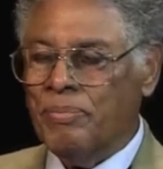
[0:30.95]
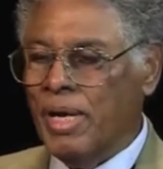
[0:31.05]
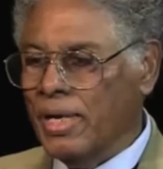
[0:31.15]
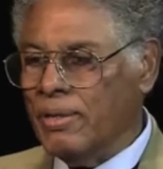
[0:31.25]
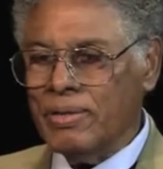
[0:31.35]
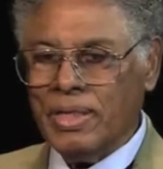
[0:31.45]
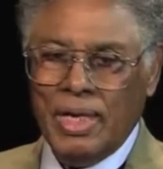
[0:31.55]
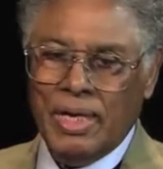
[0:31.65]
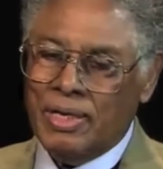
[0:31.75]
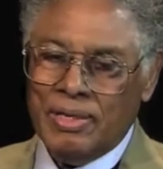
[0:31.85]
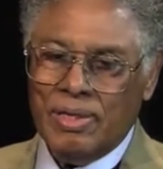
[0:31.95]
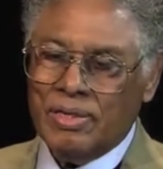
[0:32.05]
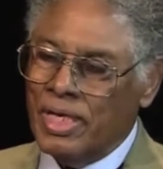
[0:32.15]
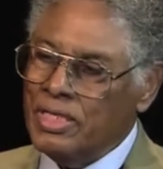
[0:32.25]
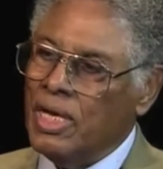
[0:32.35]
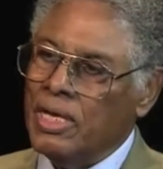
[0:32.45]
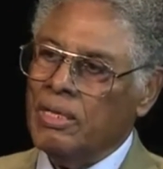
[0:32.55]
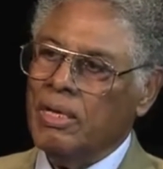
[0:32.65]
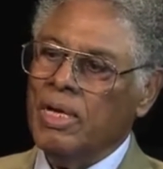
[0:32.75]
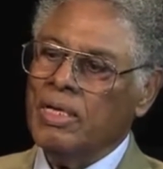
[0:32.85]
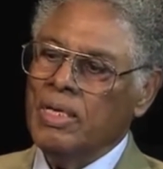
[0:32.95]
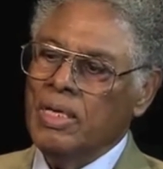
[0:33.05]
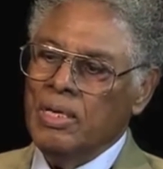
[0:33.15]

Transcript: medical care or things like that,